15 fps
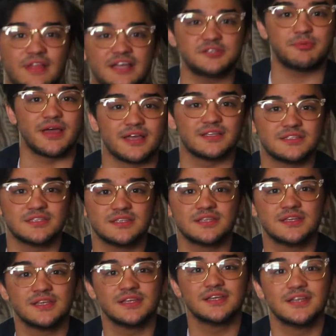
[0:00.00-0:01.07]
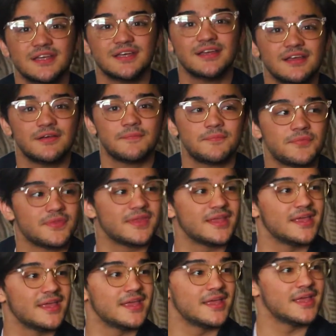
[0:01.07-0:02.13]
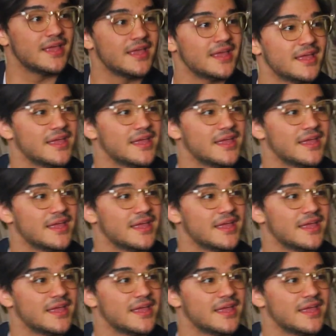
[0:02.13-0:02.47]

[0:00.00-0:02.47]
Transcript: flashbacks. No, because I didn't see I didn't see